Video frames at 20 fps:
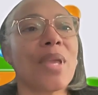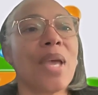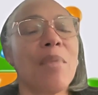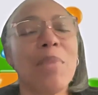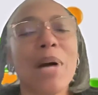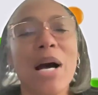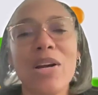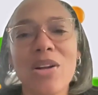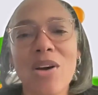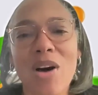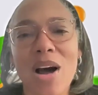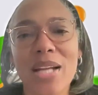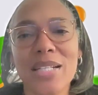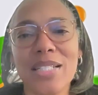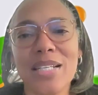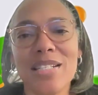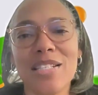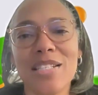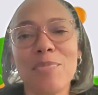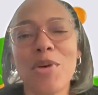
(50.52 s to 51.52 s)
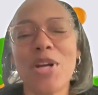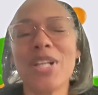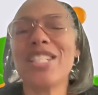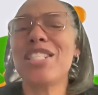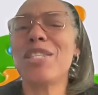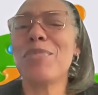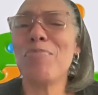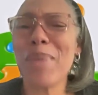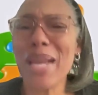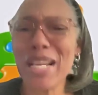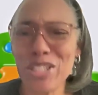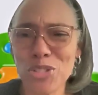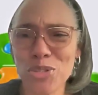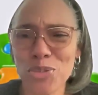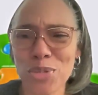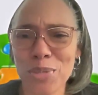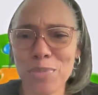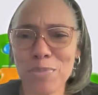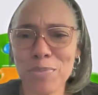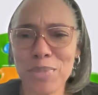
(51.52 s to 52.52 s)
about autism or the
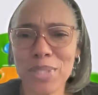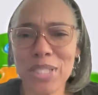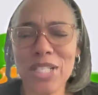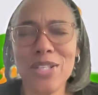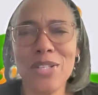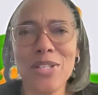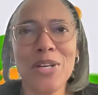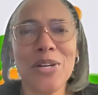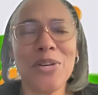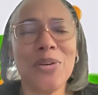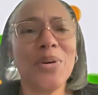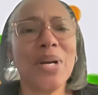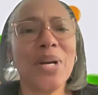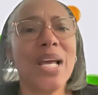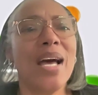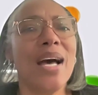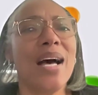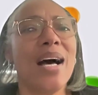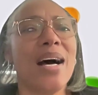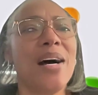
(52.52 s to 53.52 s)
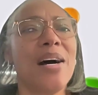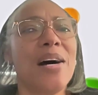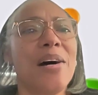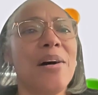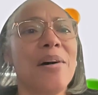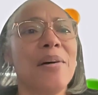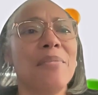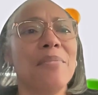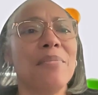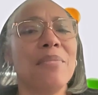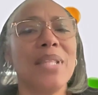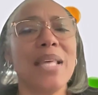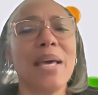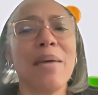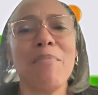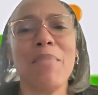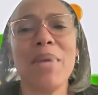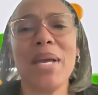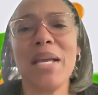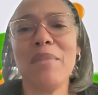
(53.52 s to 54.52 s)
spectrum,
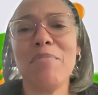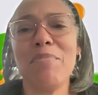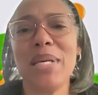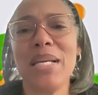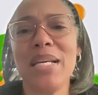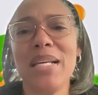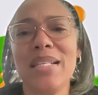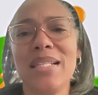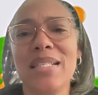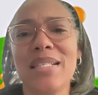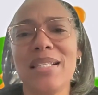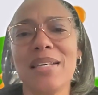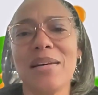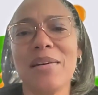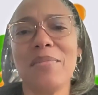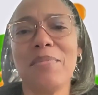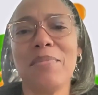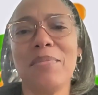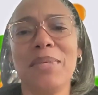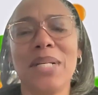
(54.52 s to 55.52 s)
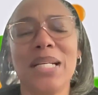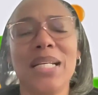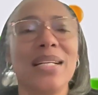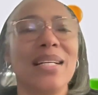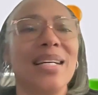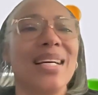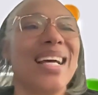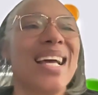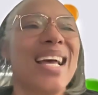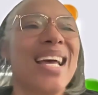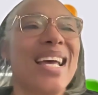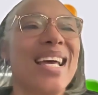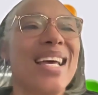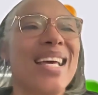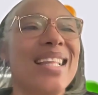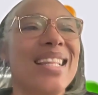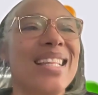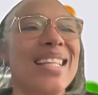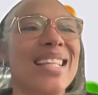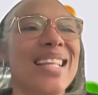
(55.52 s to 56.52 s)
that may be some
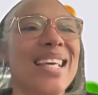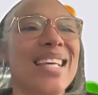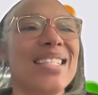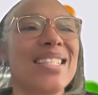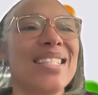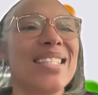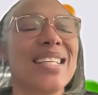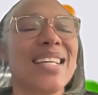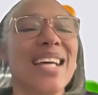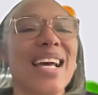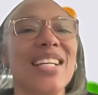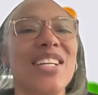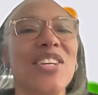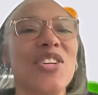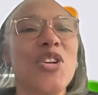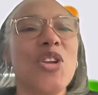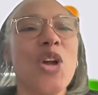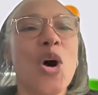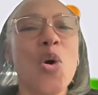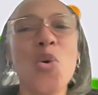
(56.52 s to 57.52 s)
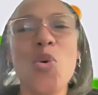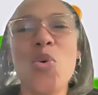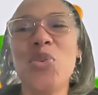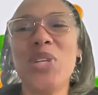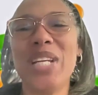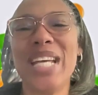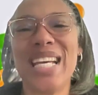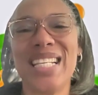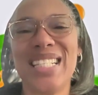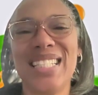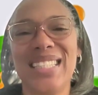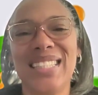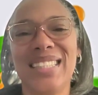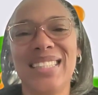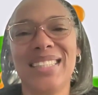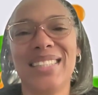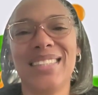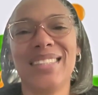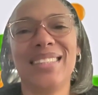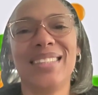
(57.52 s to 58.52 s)
that's kind of known as,
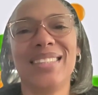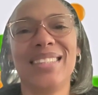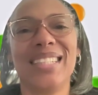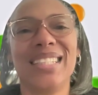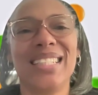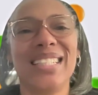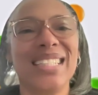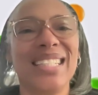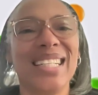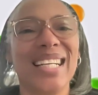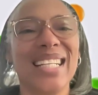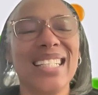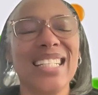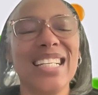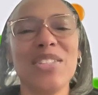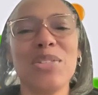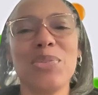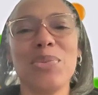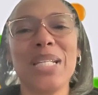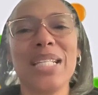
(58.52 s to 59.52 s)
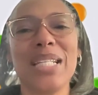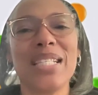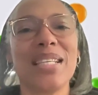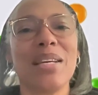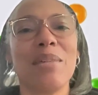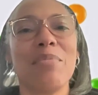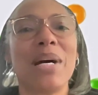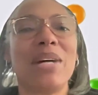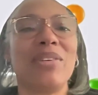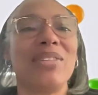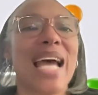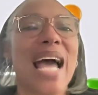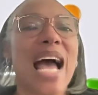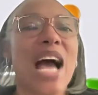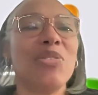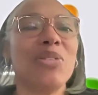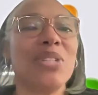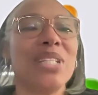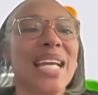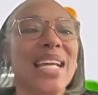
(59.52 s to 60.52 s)
I guess we could say, about
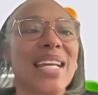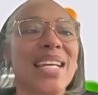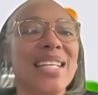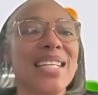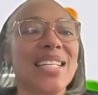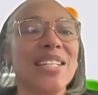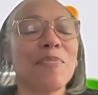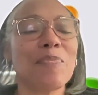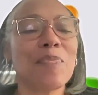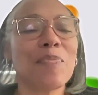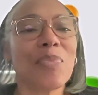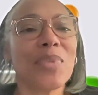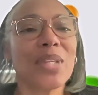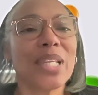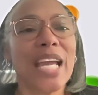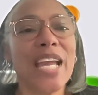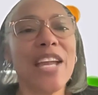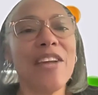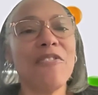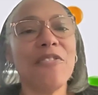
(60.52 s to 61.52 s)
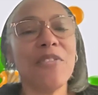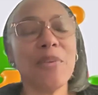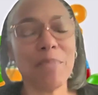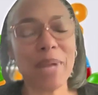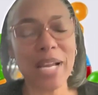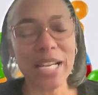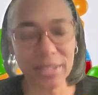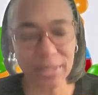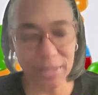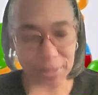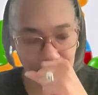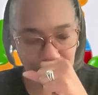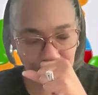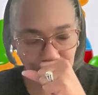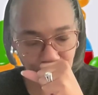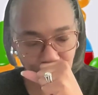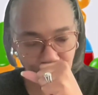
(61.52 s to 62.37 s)
outdated information